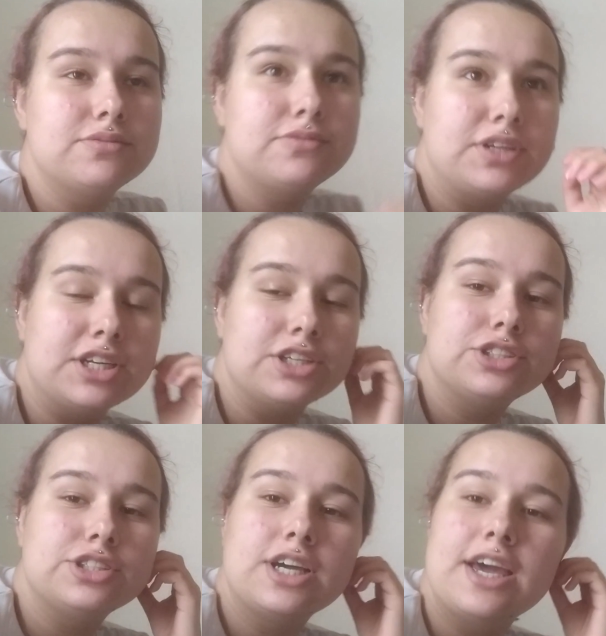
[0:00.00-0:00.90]

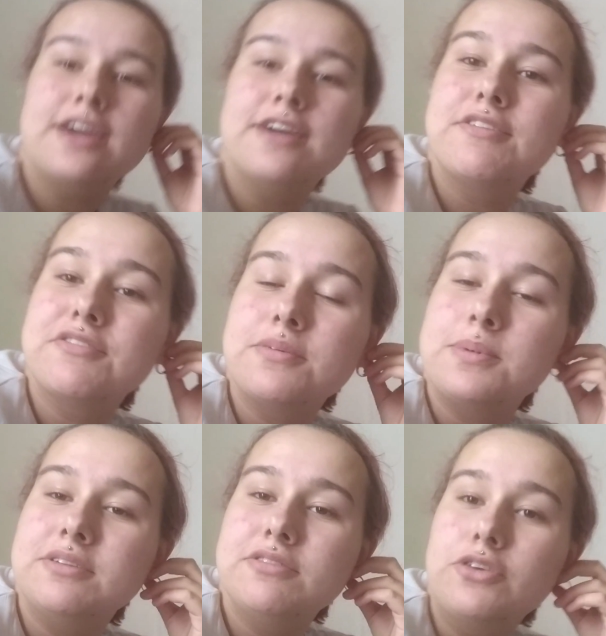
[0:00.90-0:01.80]
finished a
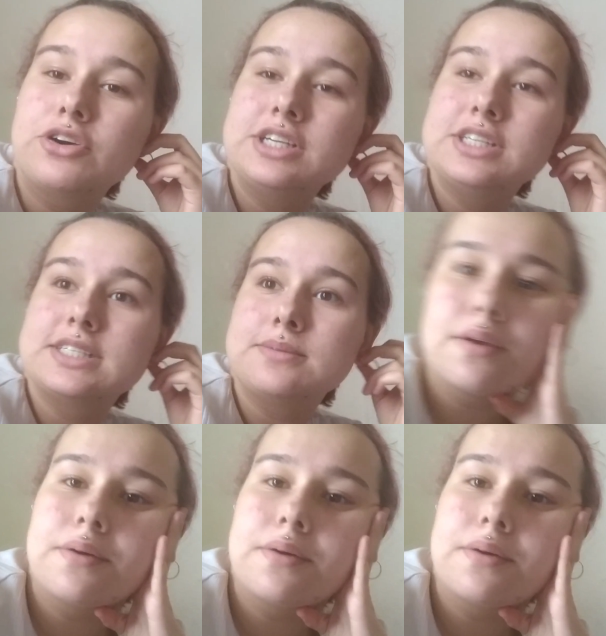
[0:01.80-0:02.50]
50-minute forest.